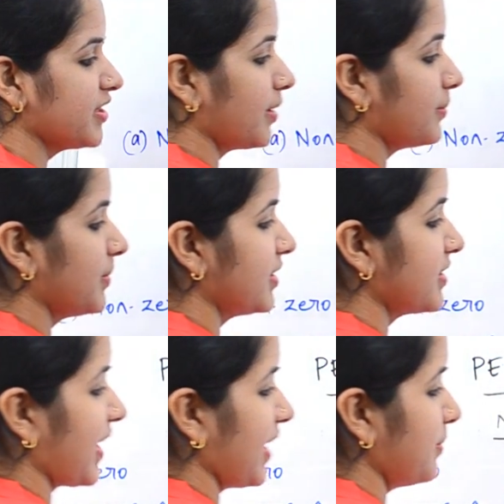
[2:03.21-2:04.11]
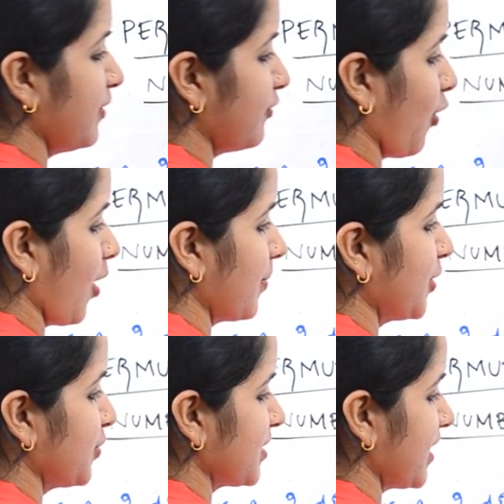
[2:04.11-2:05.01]
number can be formed
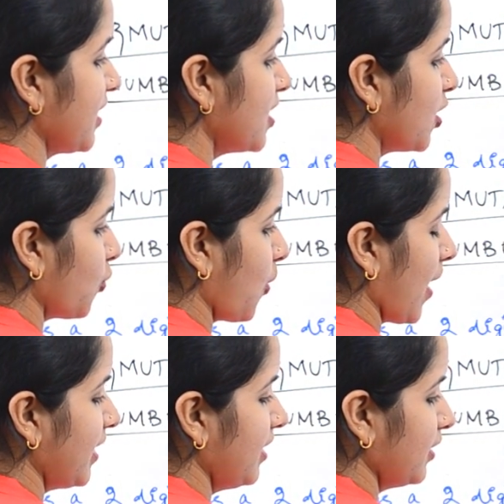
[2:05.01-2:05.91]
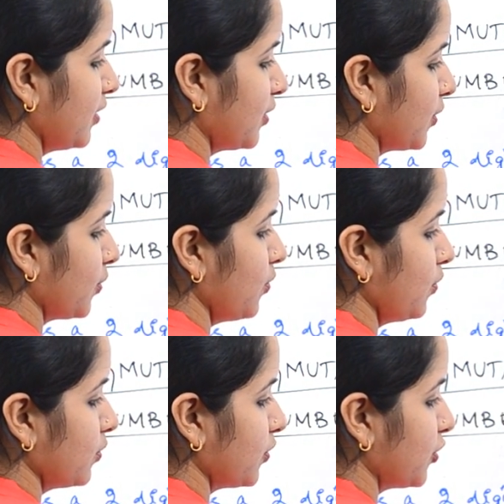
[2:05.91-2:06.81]
using 1,
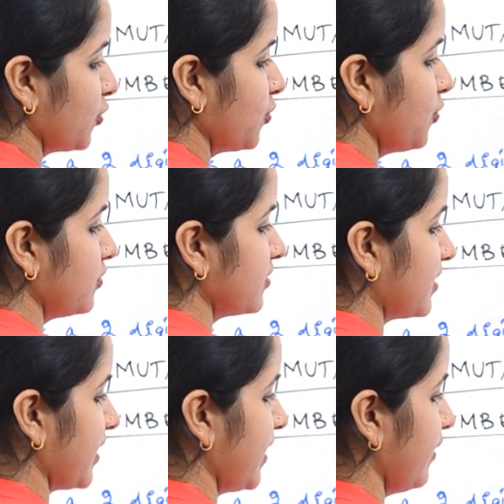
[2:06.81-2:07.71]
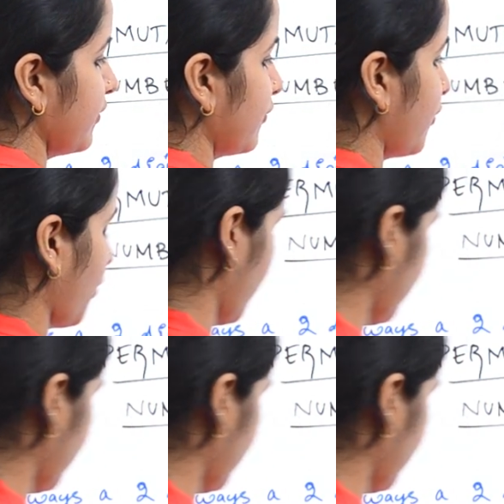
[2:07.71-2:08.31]
2, 2, 3, 4?